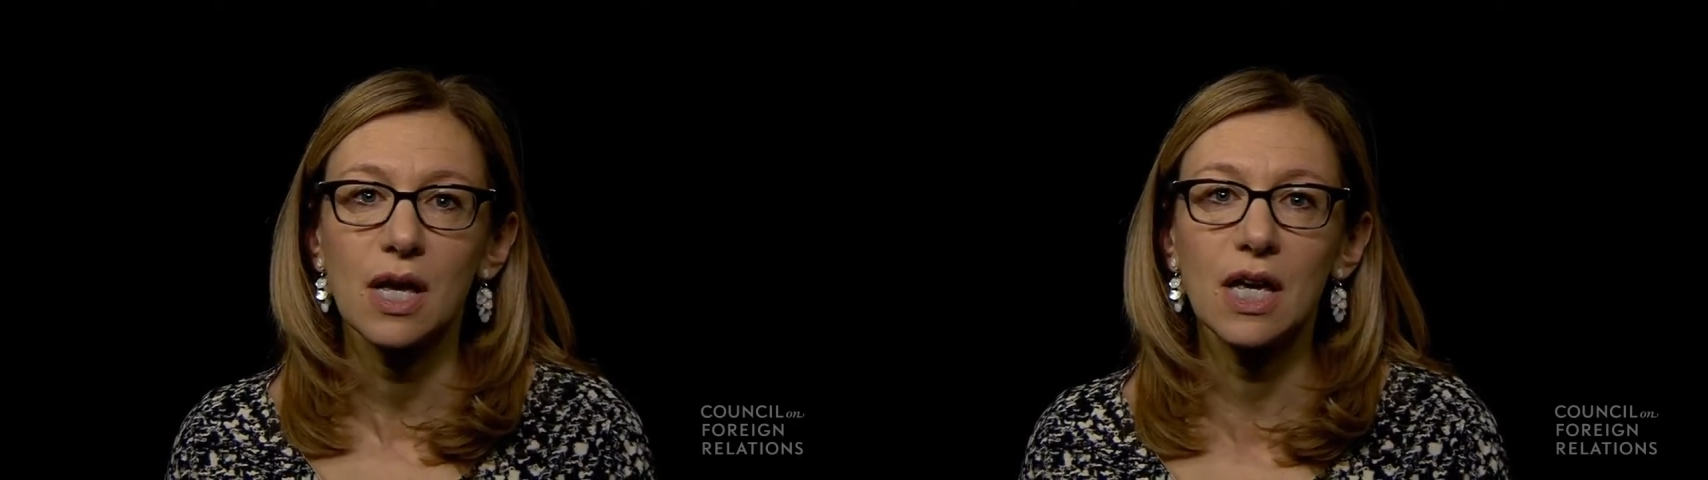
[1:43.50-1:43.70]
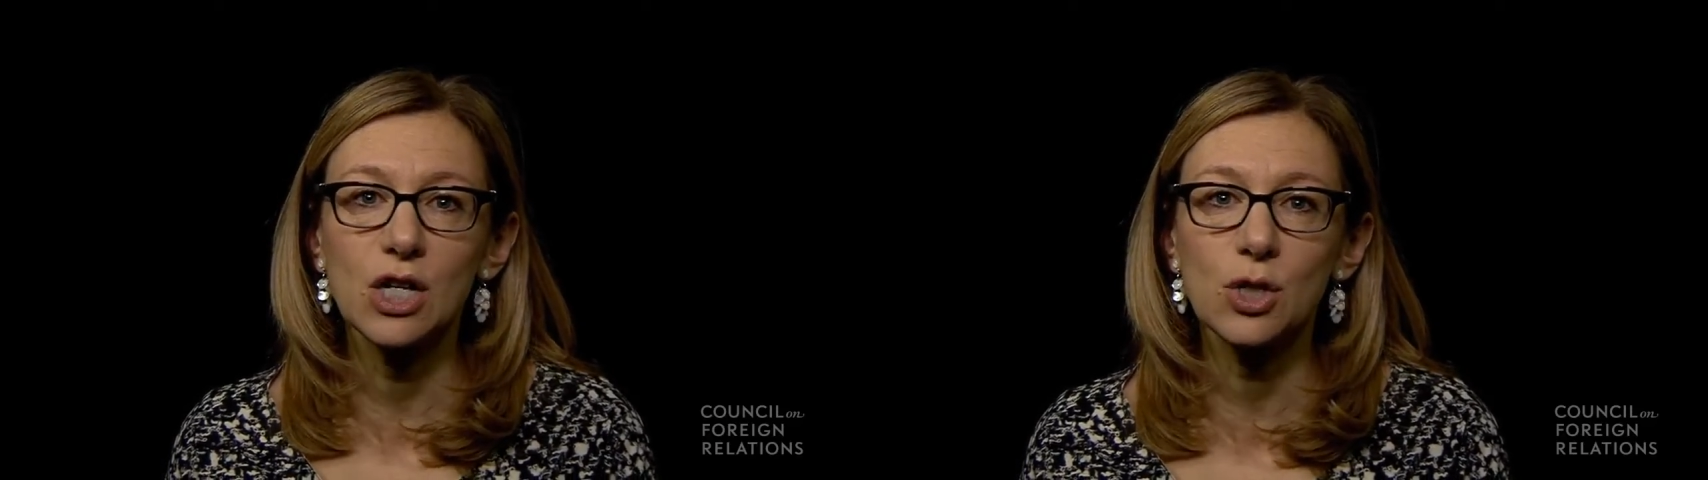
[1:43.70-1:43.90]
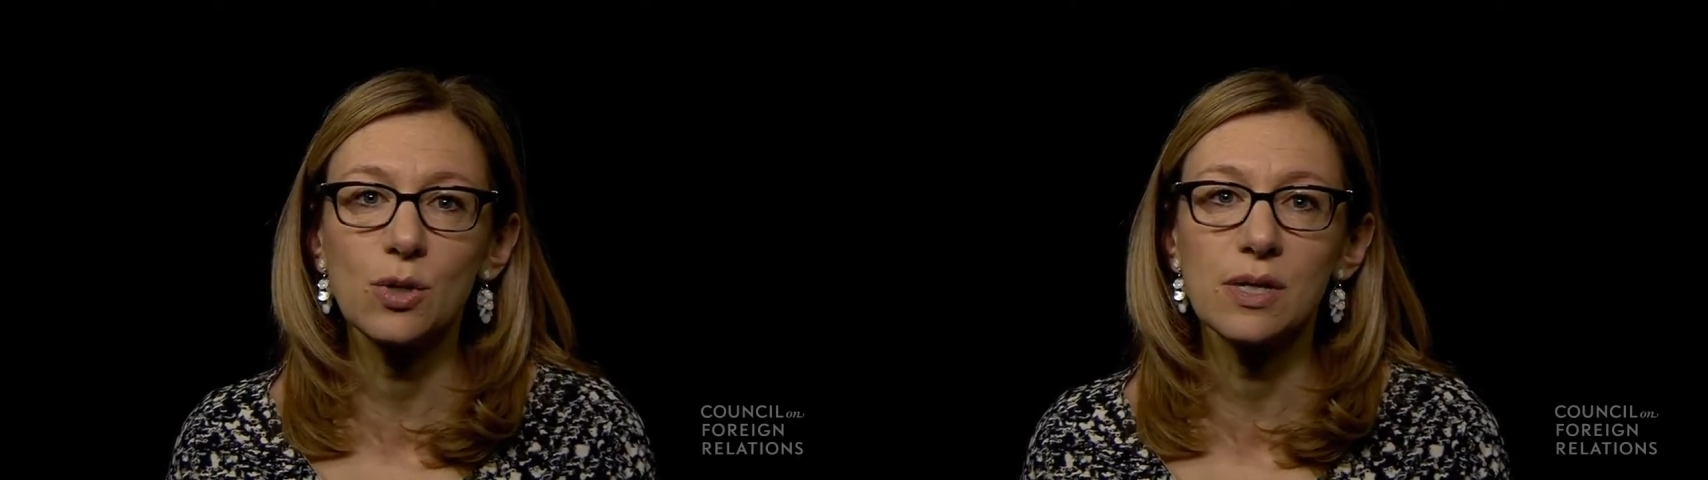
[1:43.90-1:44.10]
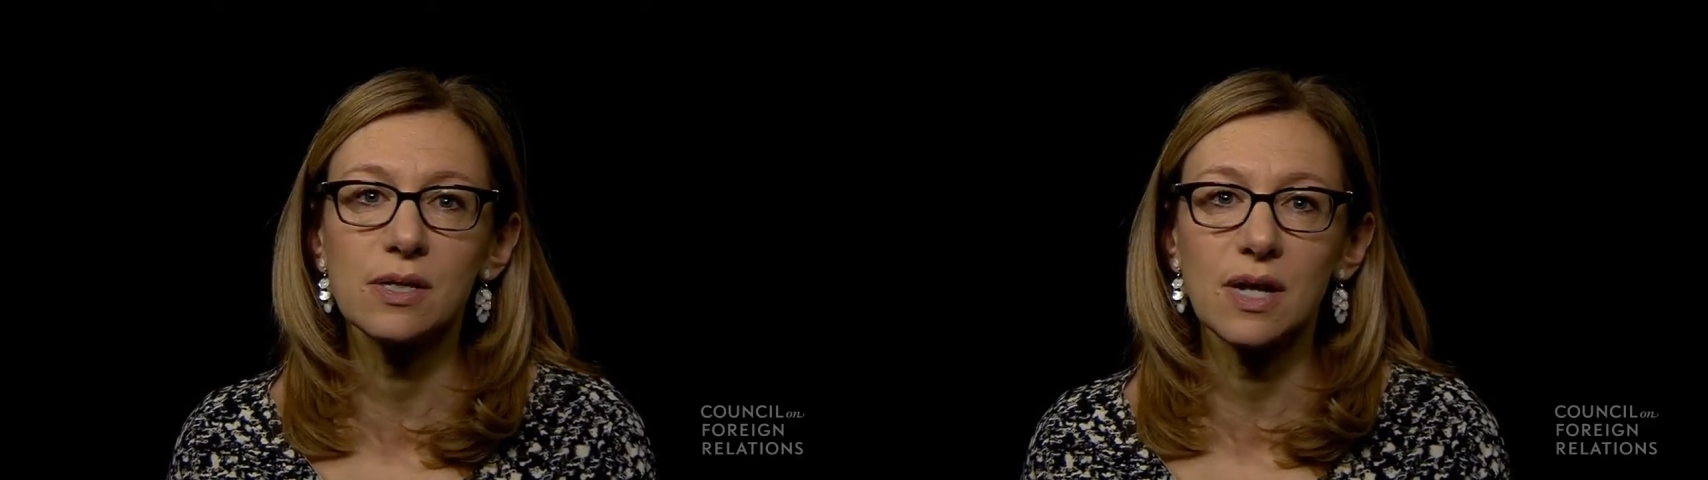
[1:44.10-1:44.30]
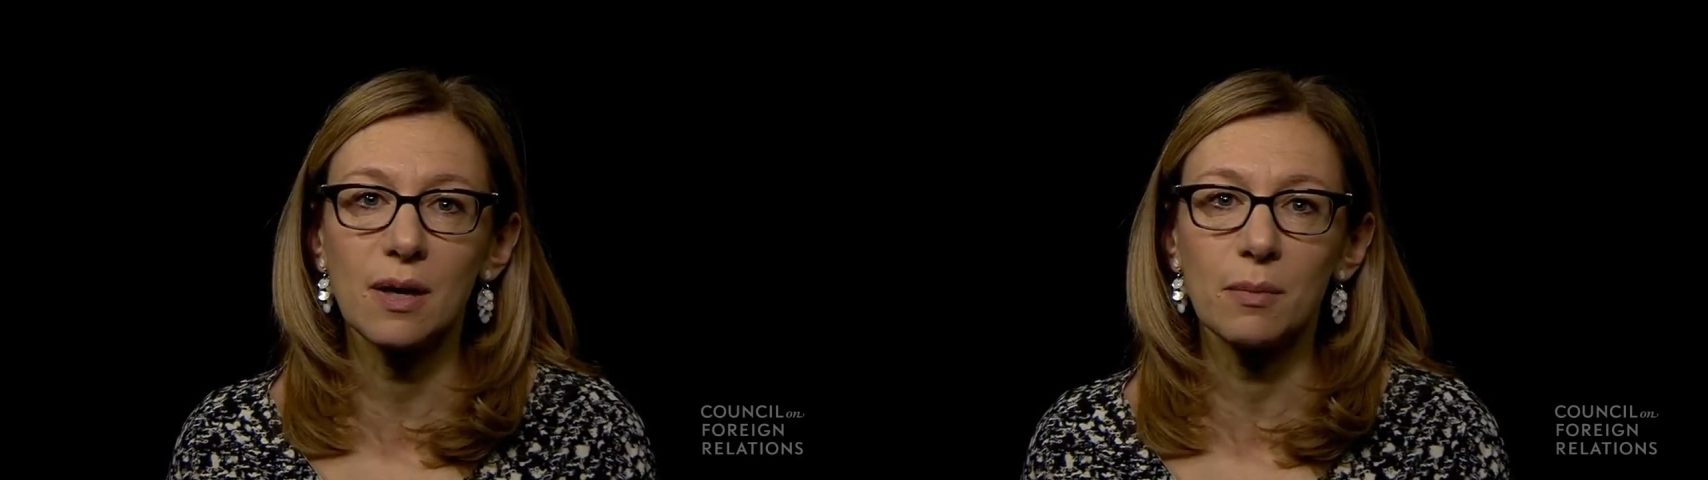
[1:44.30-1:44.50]
issued a
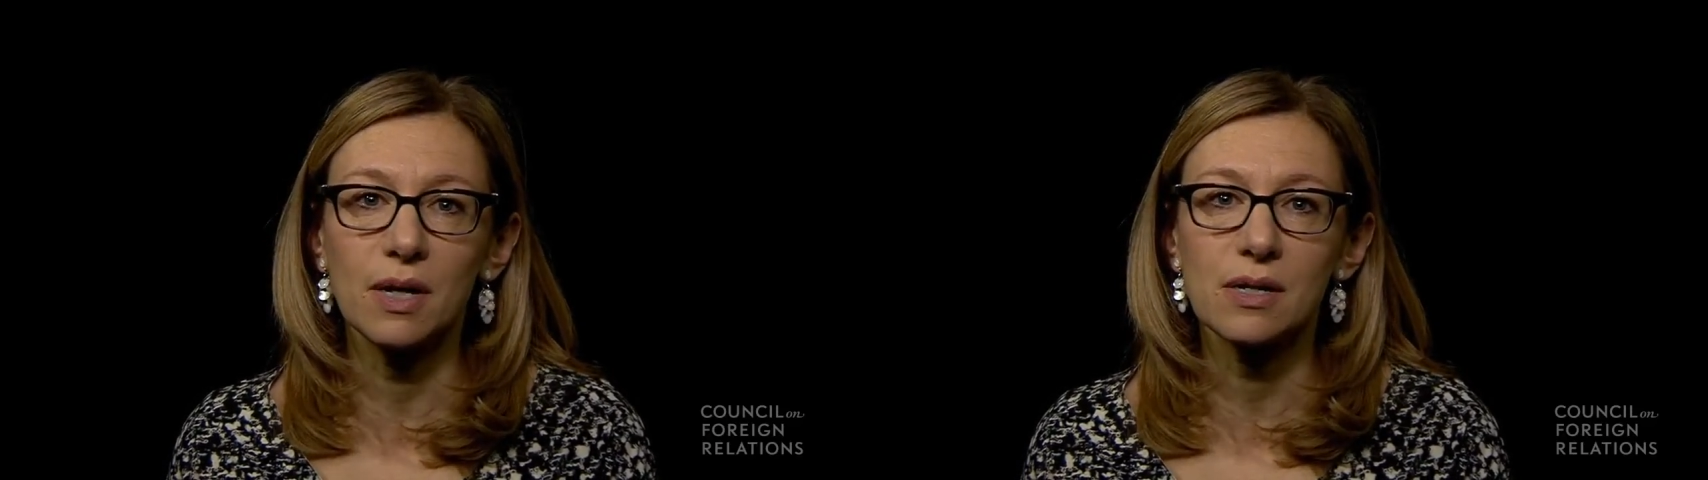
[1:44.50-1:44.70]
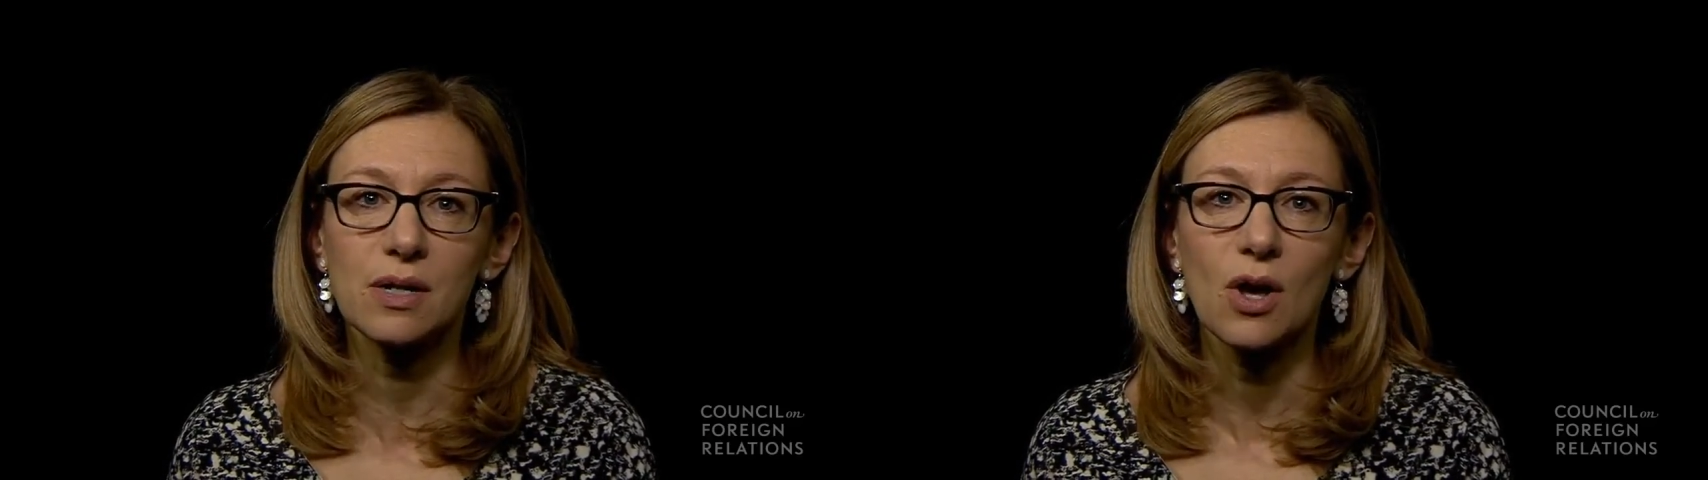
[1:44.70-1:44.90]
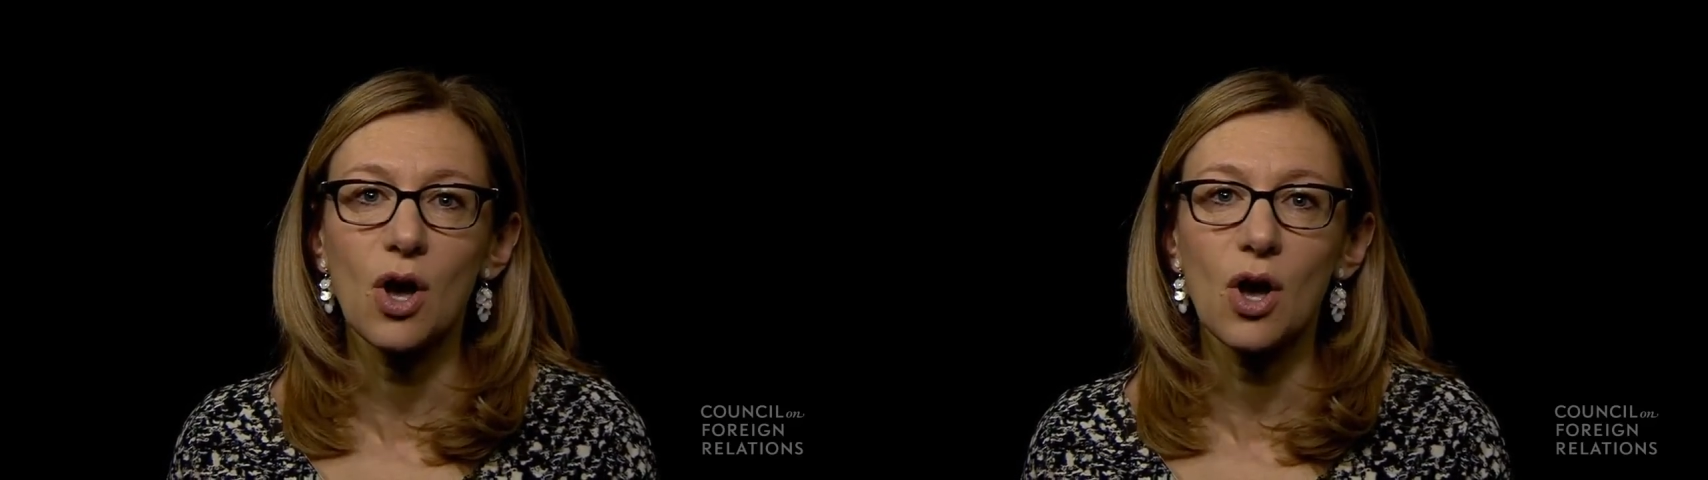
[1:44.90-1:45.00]
statement